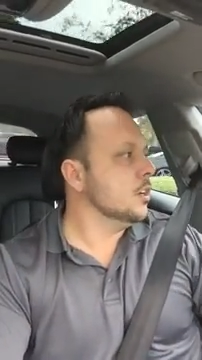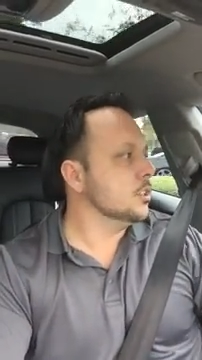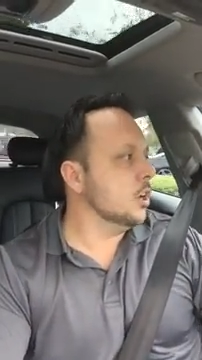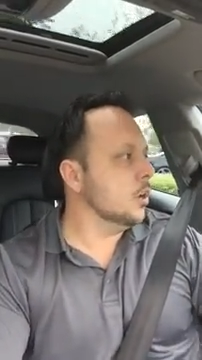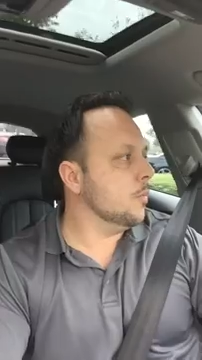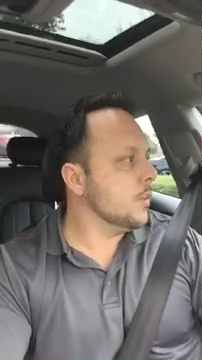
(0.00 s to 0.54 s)

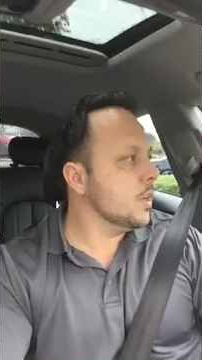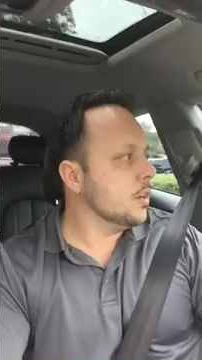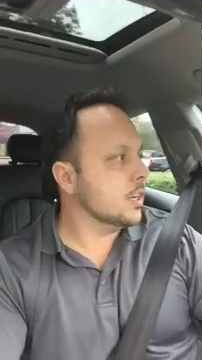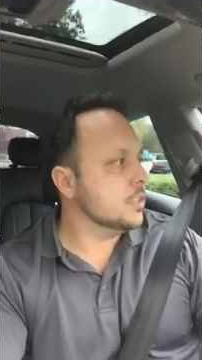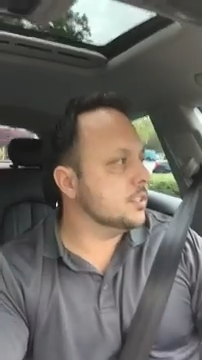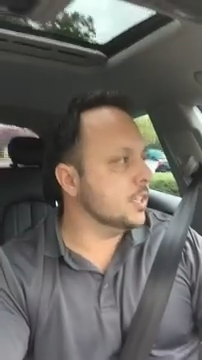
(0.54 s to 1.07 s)
So
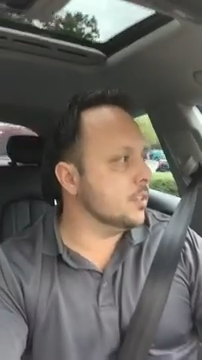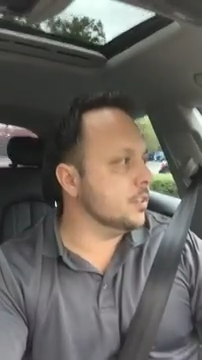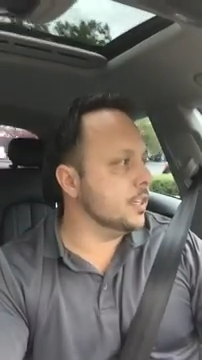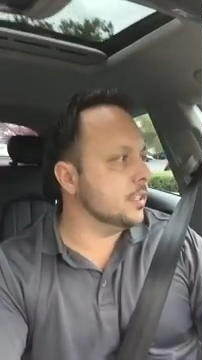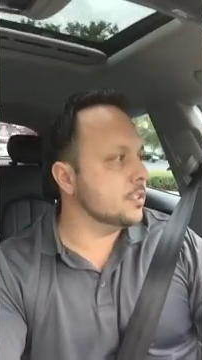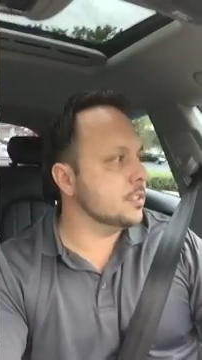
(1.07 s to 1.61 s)
consider
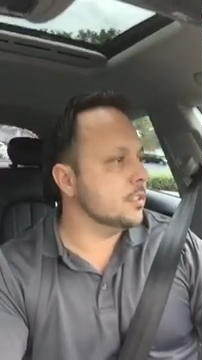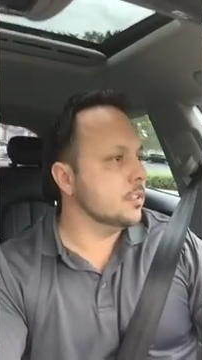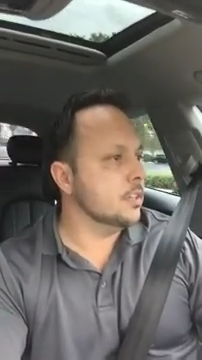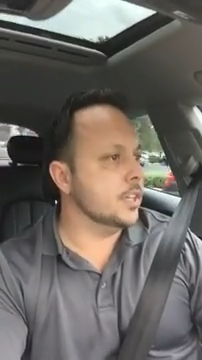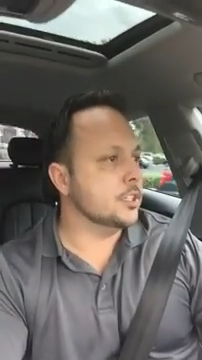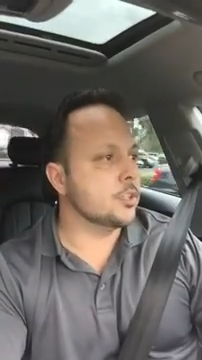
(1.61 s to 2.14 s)
this,
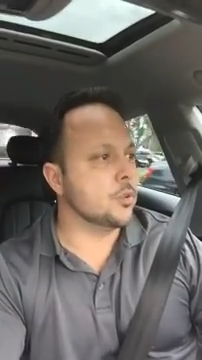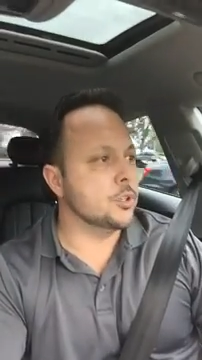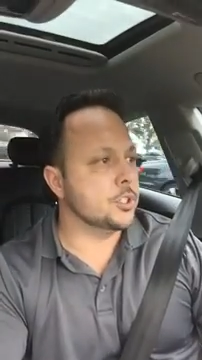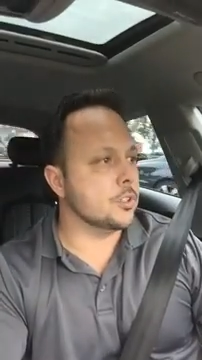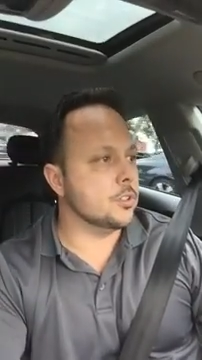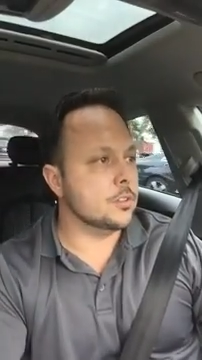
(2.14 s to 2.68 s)
it's
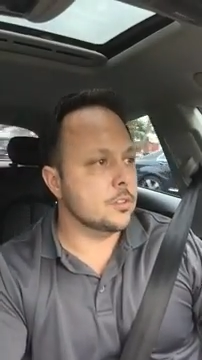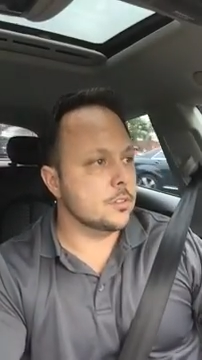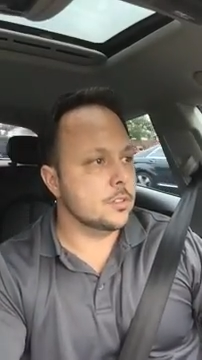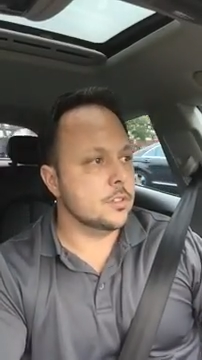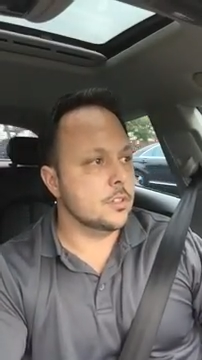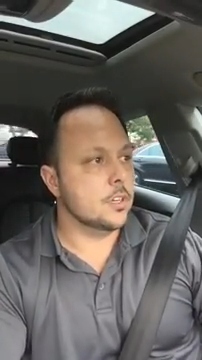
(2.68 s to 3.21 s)
crucial.
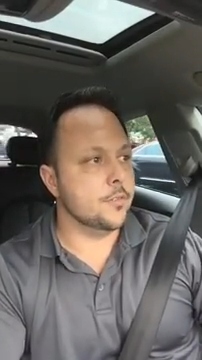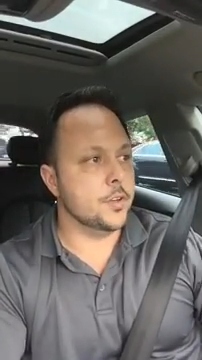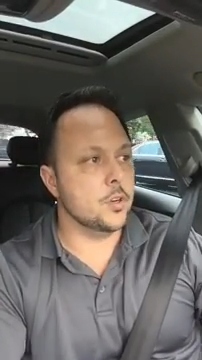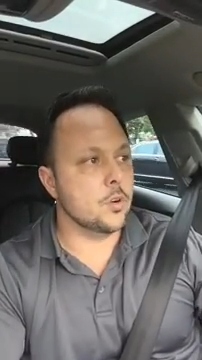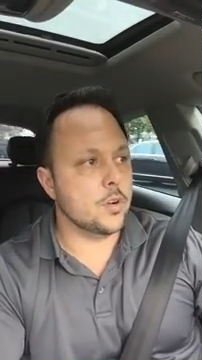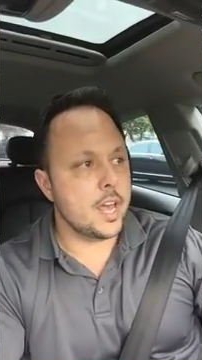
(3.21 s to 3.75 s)
If
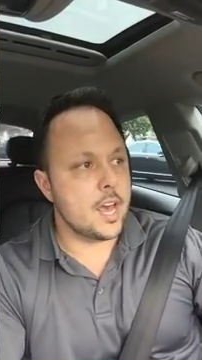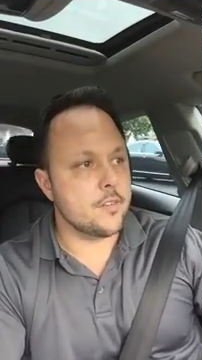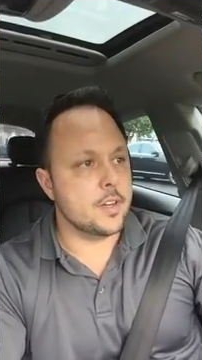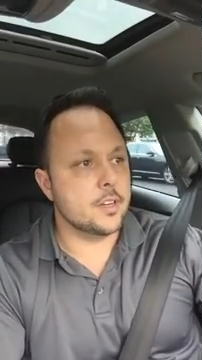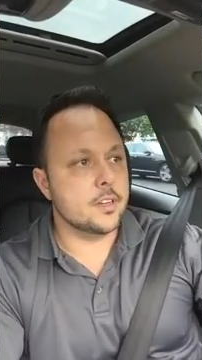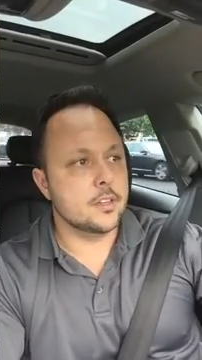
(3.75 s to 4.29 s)
you don't have
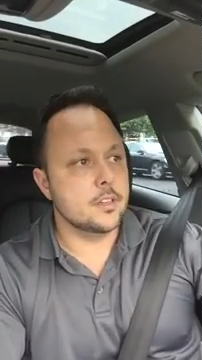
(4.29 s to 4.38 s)
it,